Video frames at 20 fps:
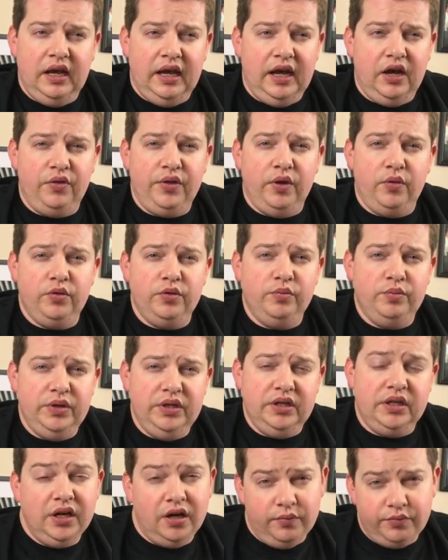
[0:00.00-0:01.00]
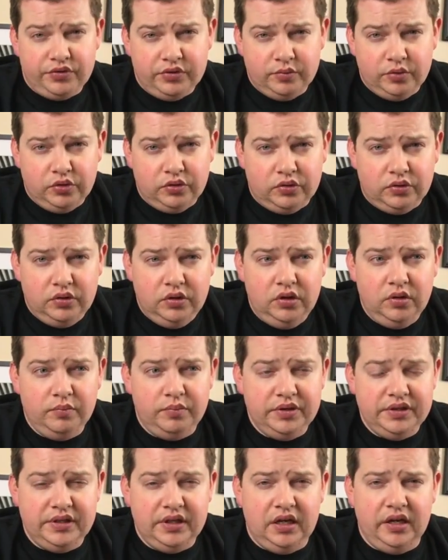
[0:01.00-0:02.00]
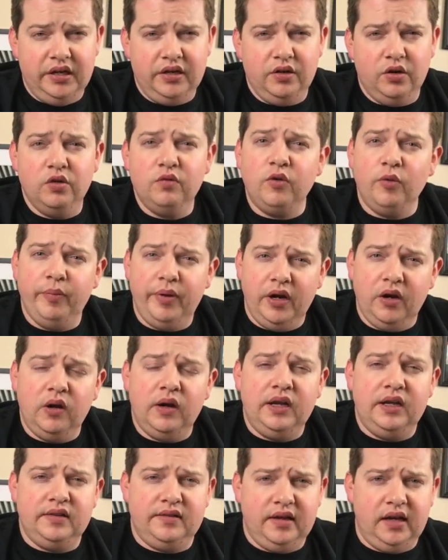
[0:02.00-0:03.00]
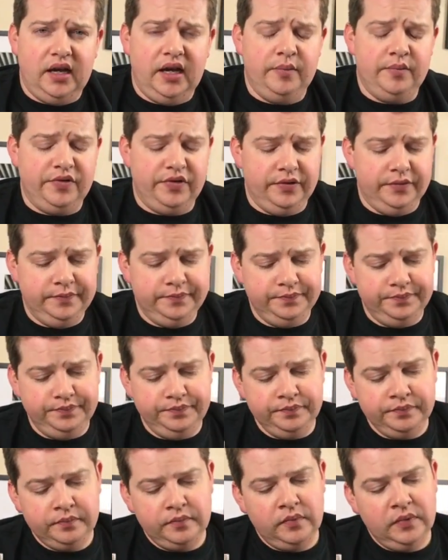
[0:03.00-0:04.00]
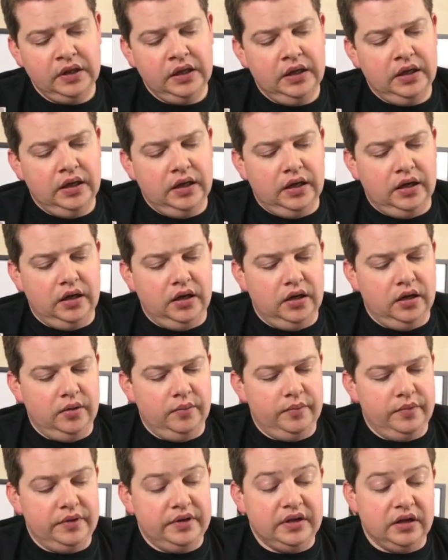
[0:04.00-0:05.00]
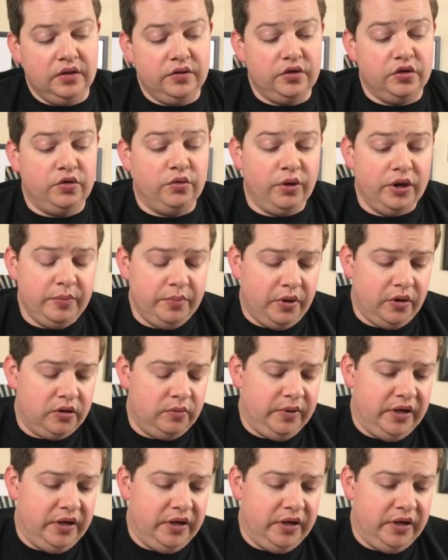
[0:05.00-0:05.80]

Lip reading: how that would be comfortable but not overbearing at times. The other great part